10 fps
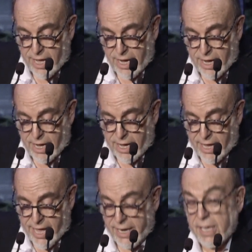
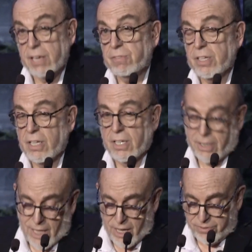and
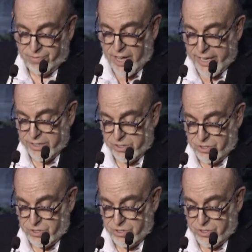even locked fire